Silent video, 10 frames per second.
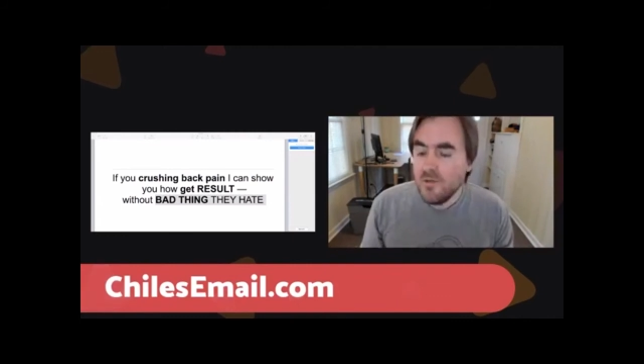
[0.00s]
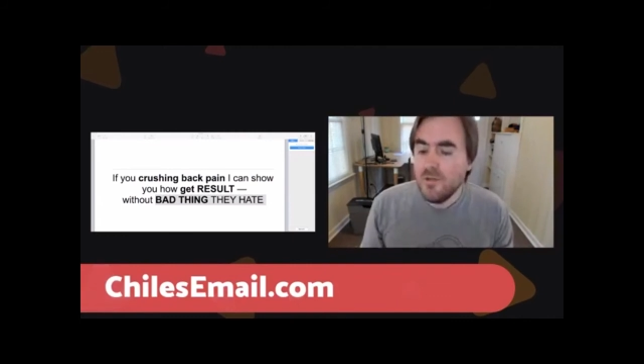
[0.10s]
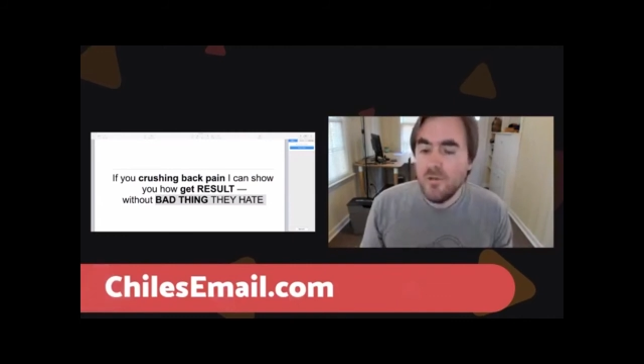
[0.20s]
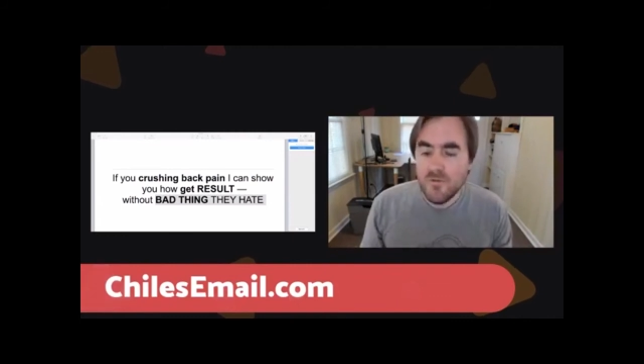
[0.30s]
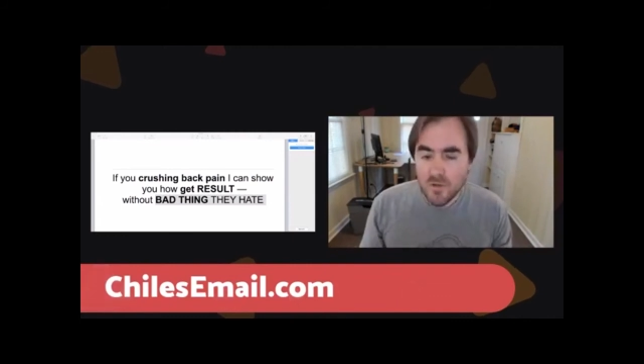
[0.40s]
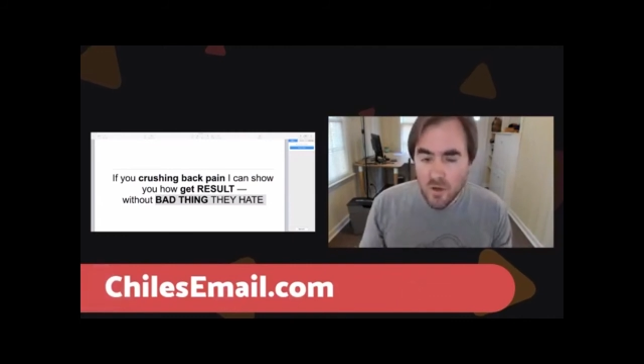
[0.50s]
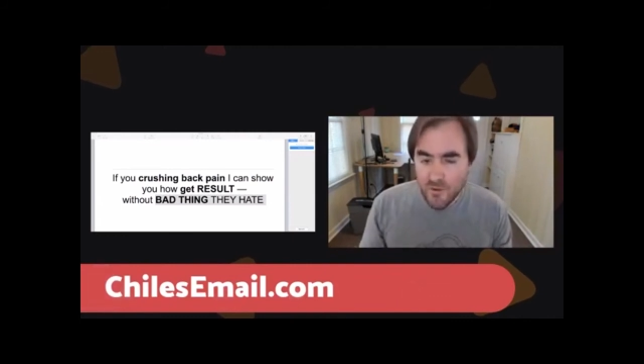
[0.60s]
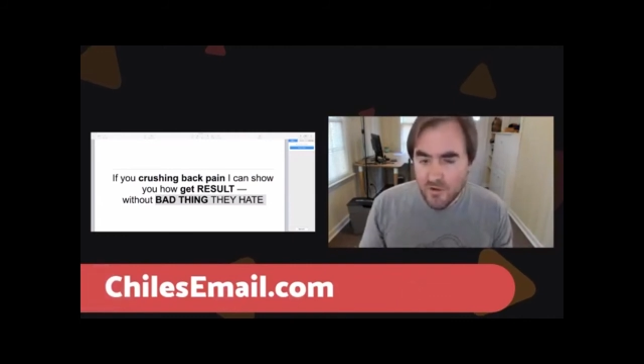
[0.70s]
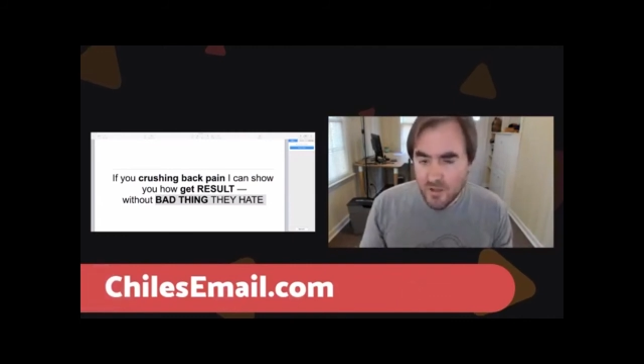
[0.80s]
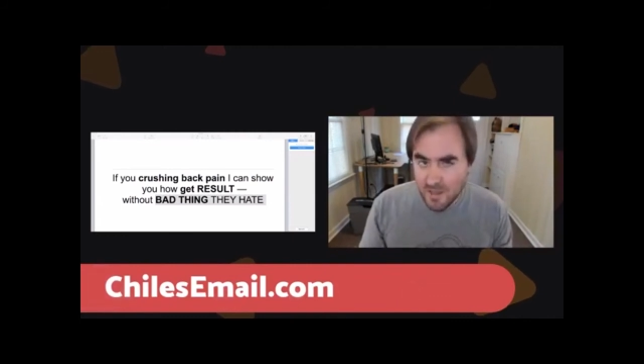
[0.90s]
You can go
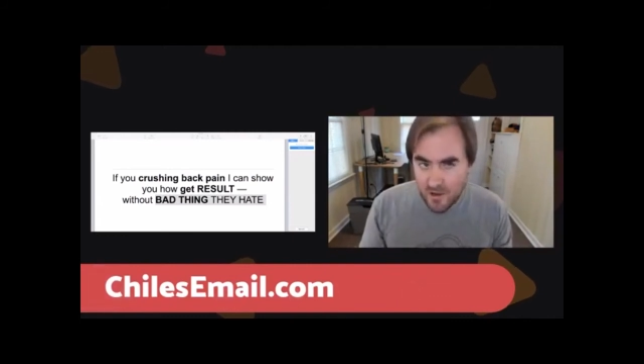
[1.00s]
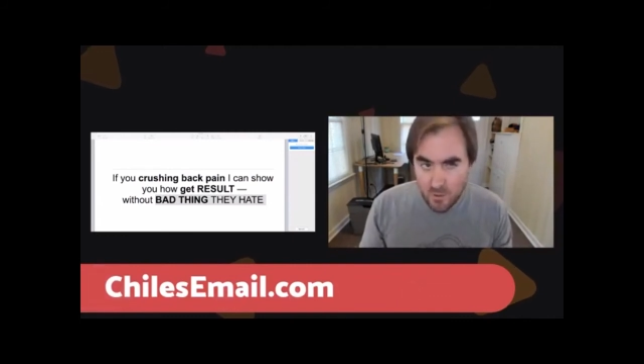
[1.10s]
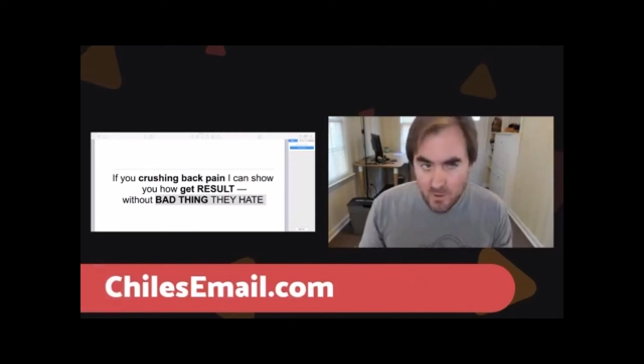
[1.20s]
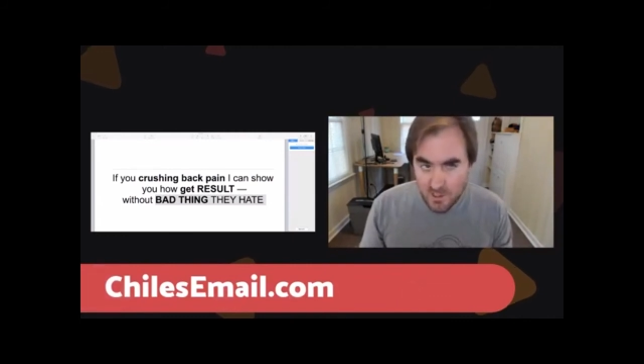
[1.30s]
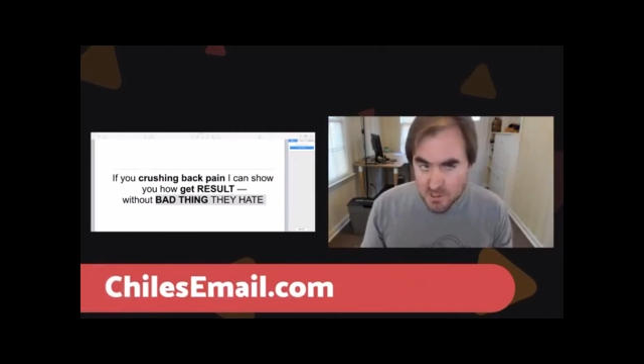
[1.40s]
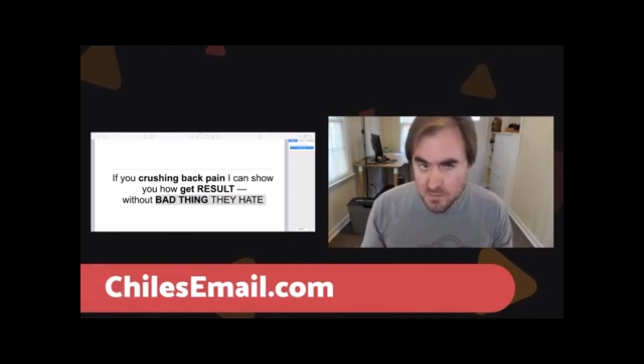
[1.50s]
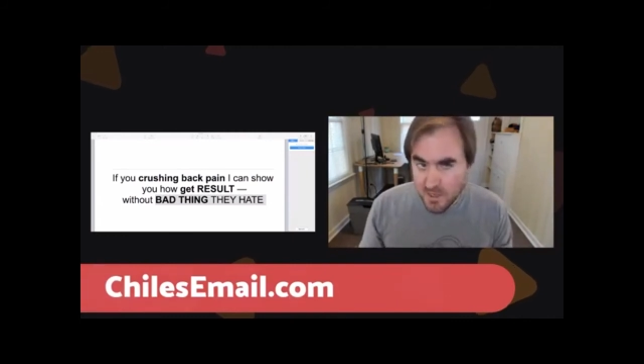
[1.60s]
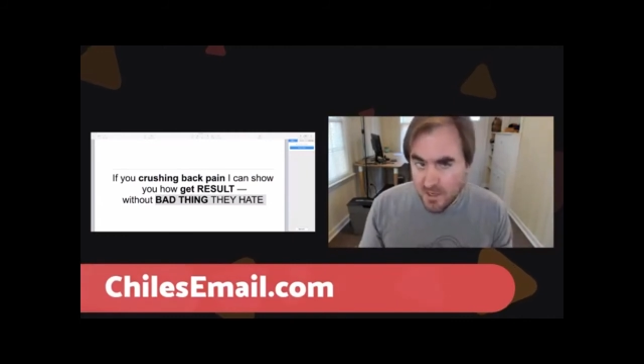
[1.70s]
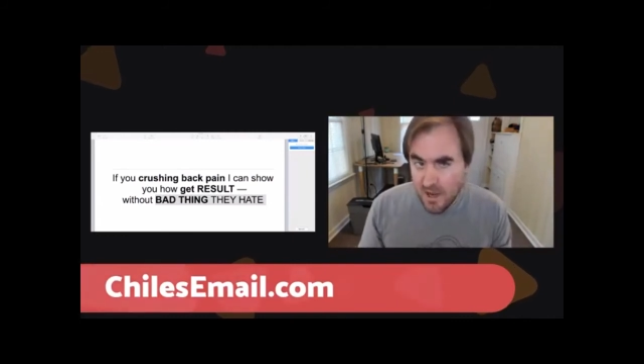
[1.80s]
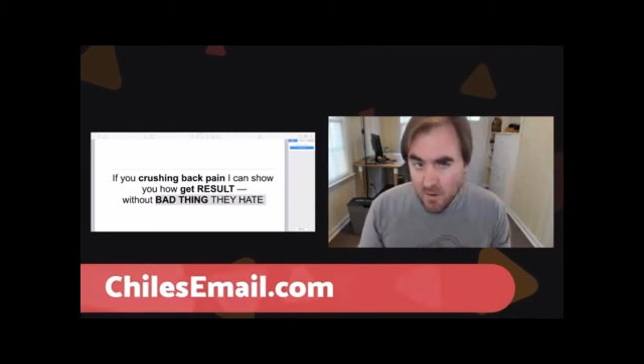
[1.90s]
there. The letter will
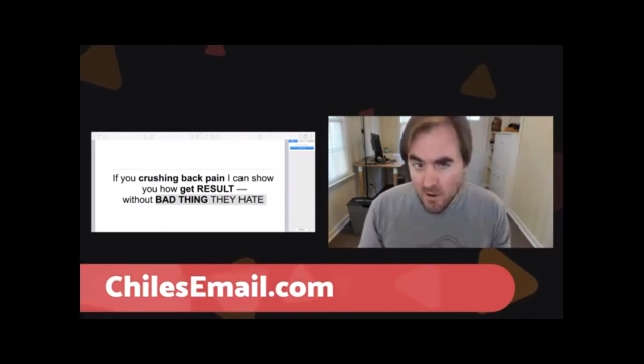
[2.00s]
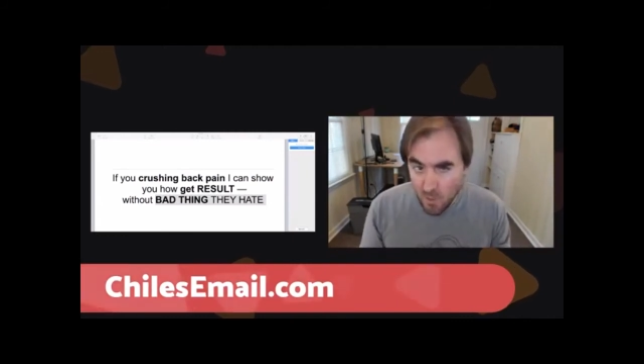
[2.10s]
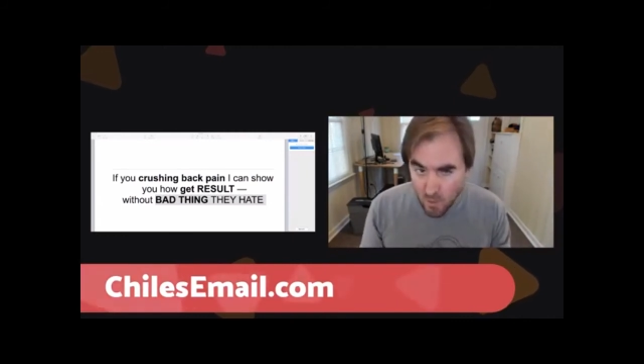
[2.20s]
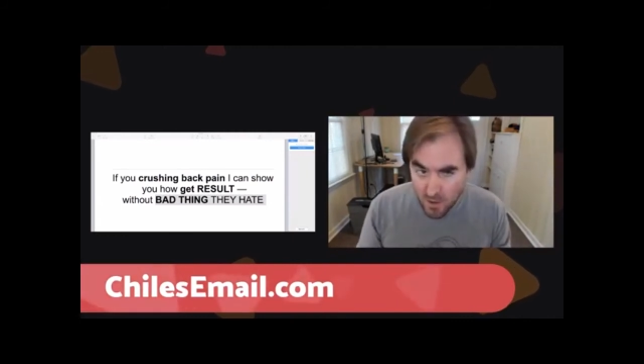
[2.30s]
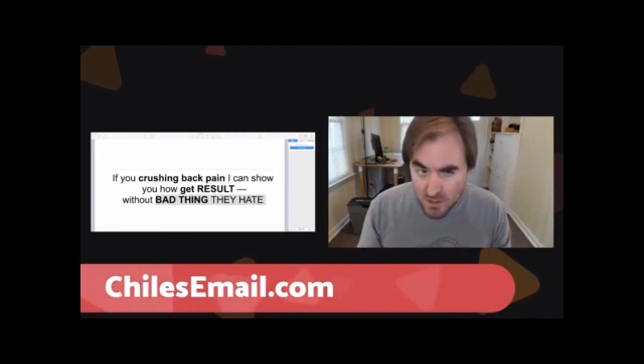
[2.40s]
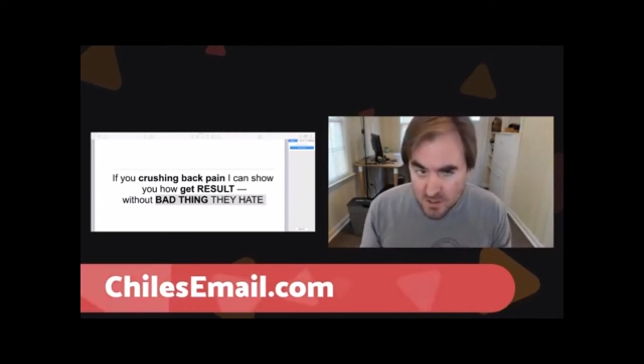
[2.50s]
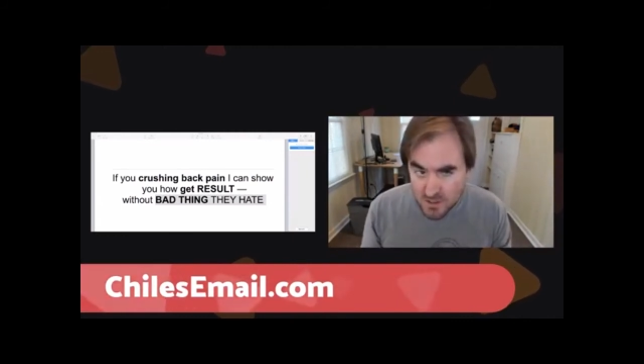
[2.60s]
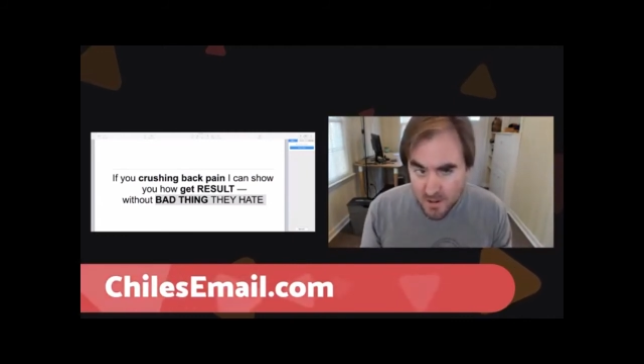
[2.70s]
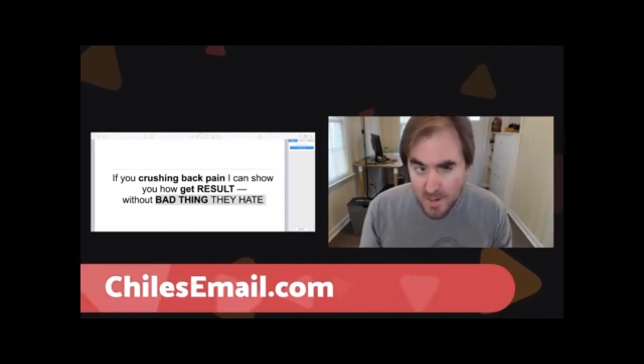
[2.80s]
explain how it all works